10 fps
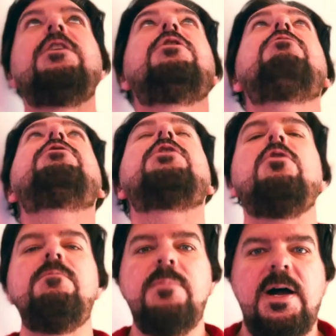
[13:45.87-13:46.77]
Thank you
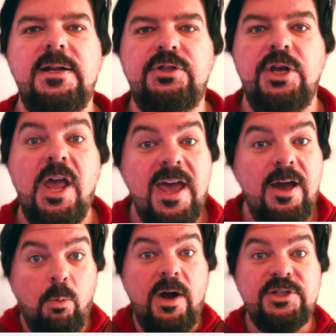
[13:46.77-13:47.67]
so much.
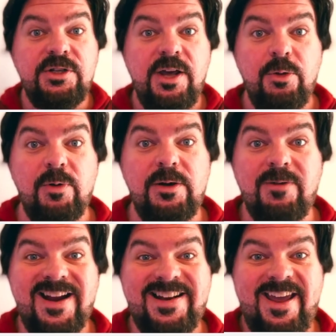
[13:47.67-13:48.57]
Watch another
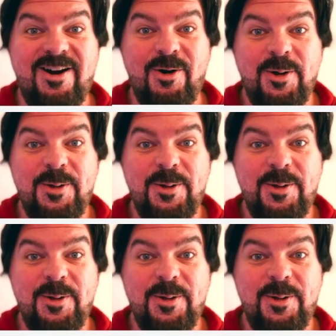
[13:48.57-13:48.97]
one right now.